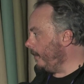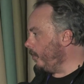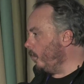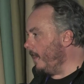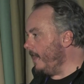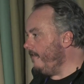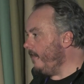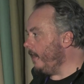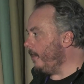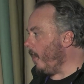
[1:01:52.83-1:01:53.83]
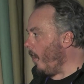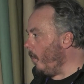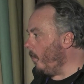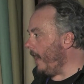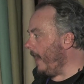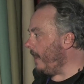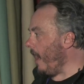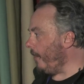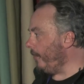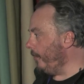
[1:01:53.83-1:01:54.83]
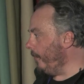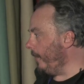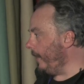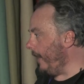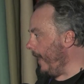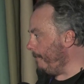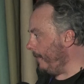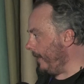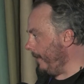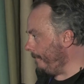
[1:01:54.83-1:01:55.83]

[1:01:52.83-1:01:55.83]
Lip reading: You were living in your own Arthurian epic.